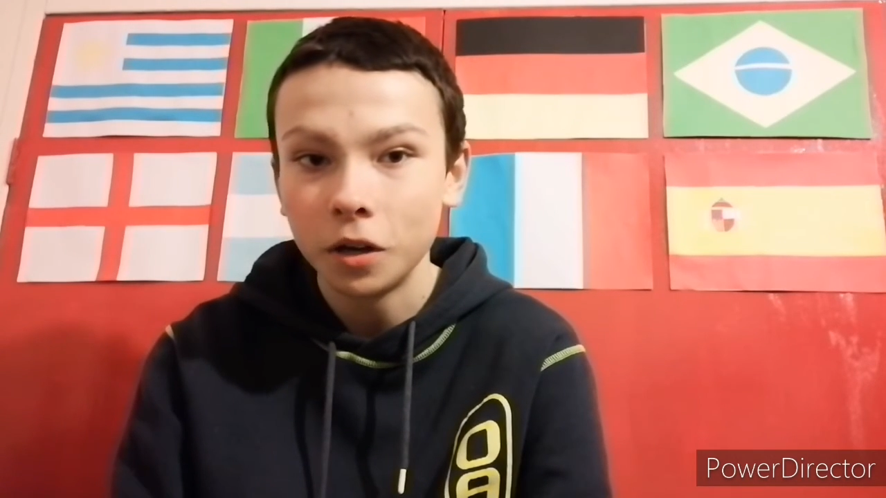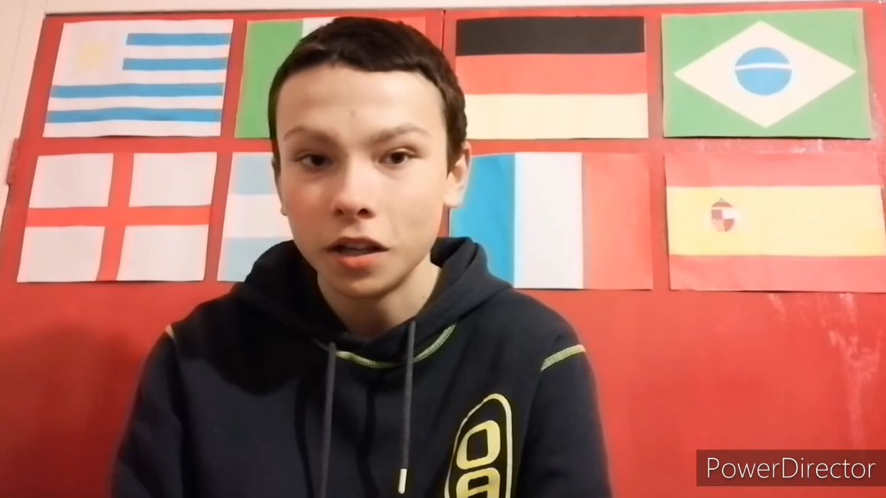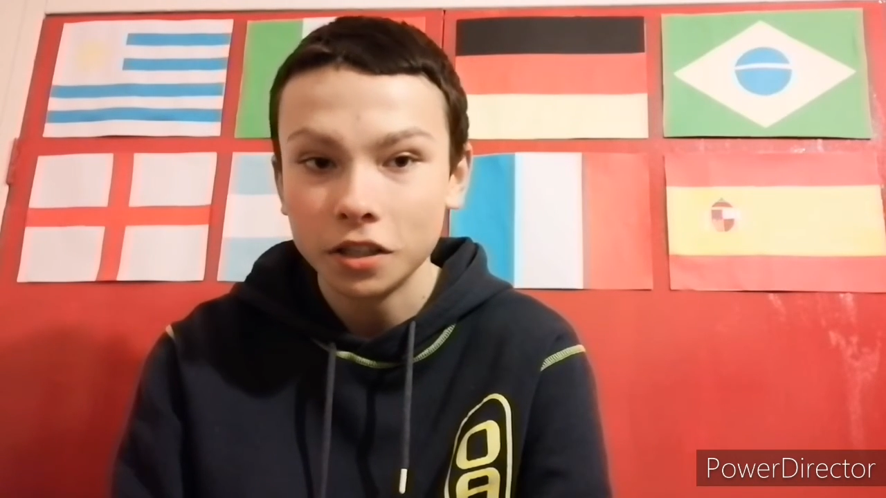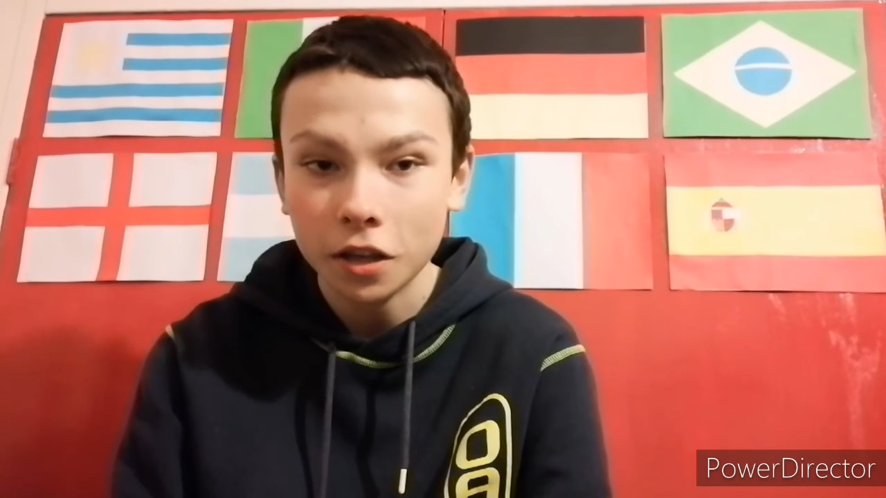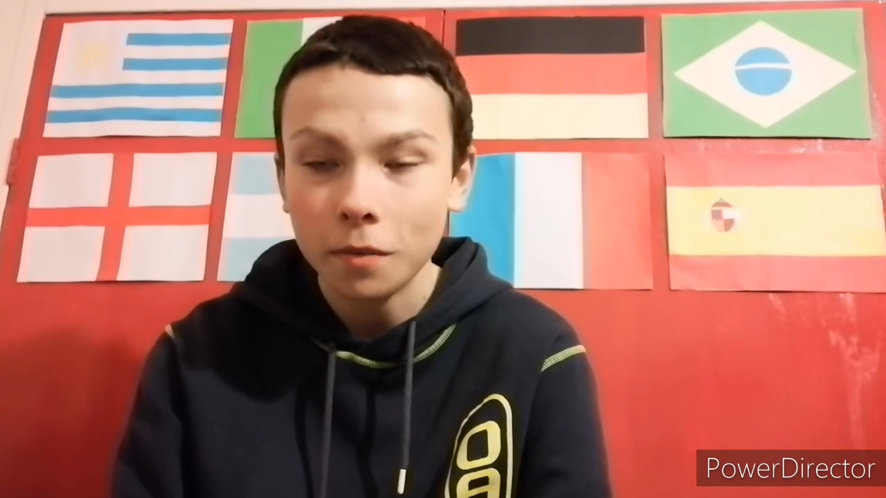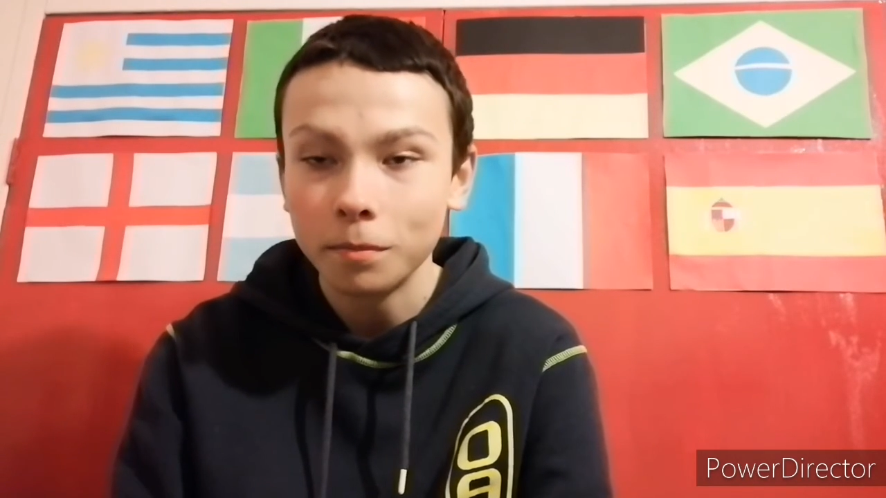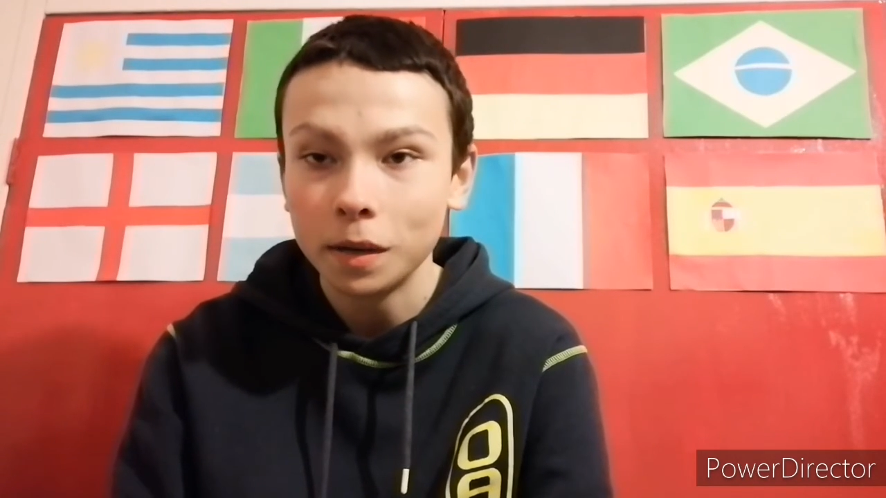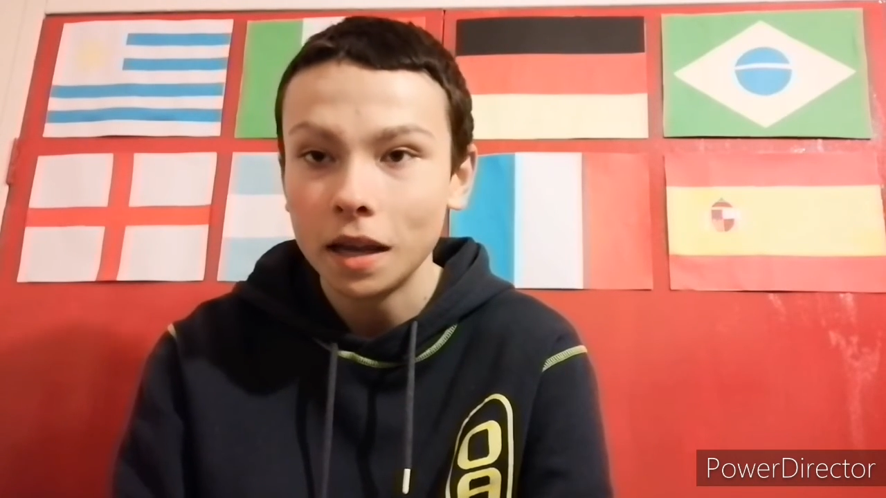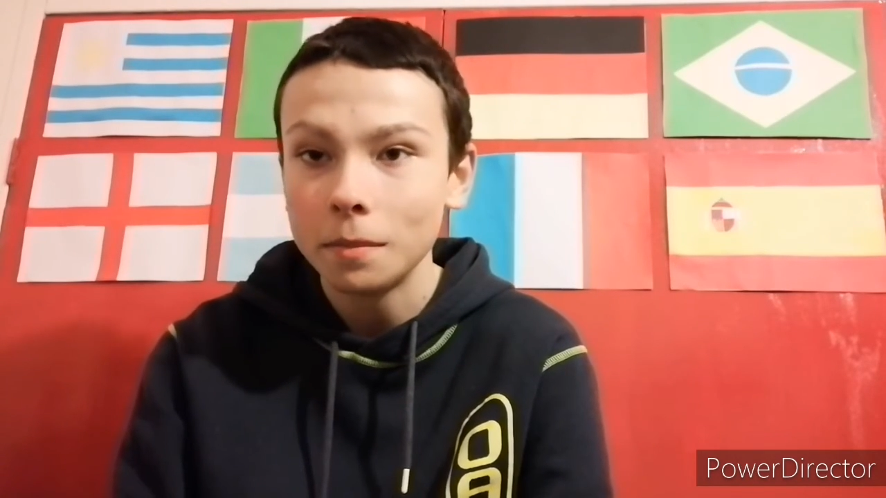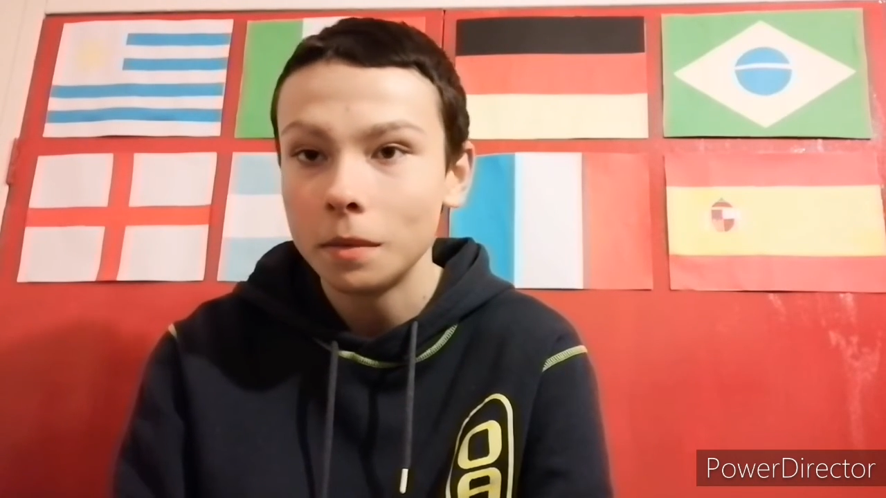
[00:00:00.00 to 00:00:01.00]
but I don't
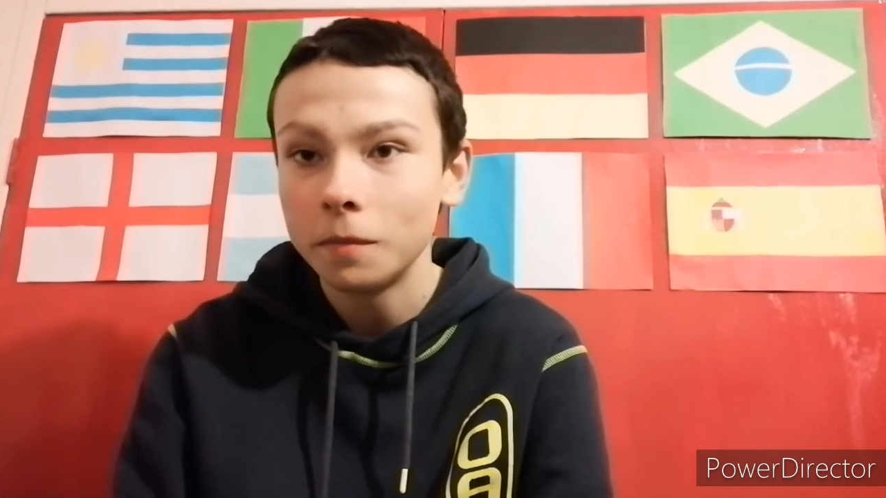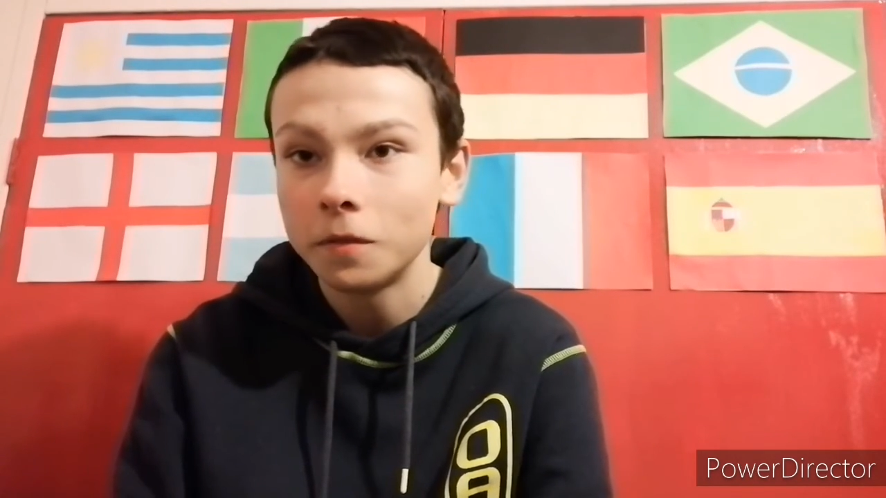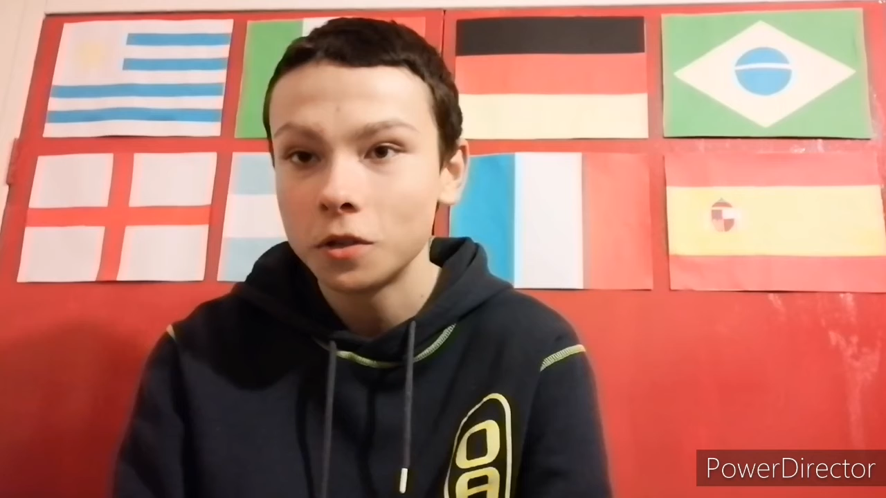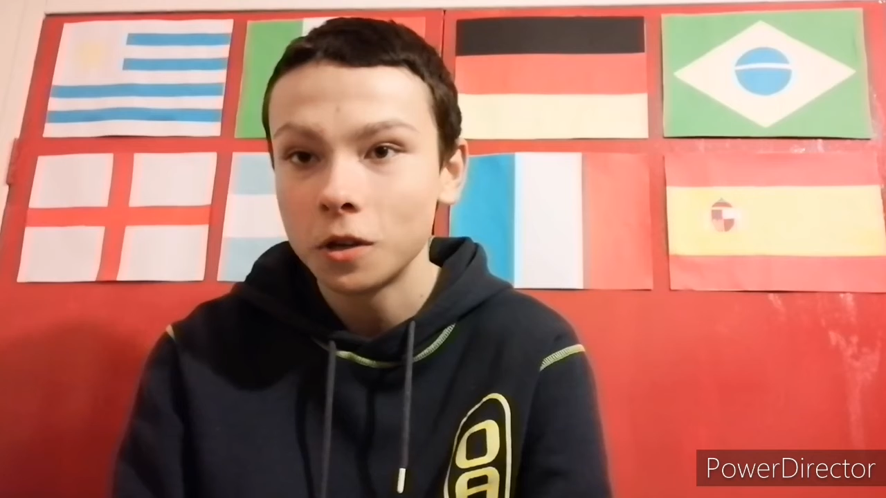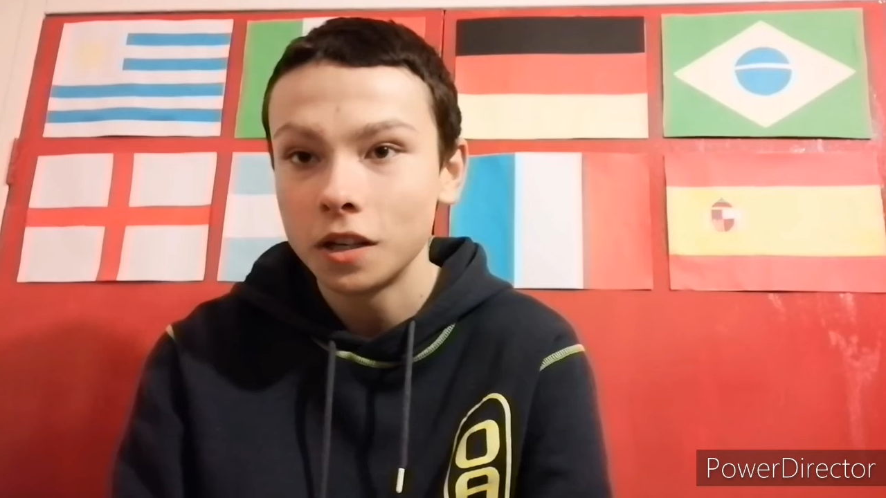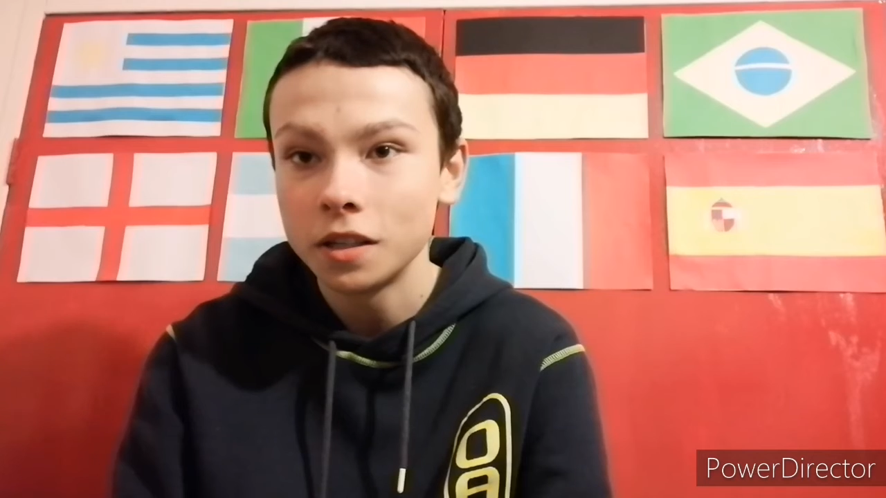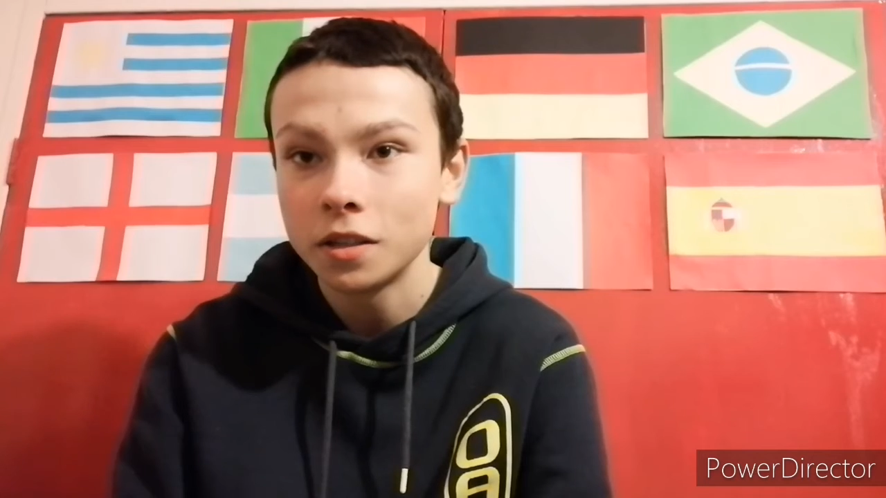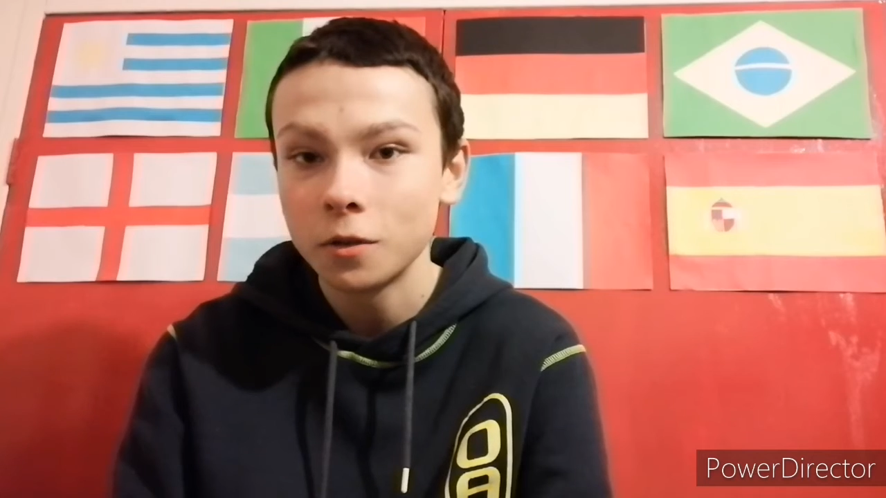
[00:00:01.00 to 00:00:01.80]
blame him for trying to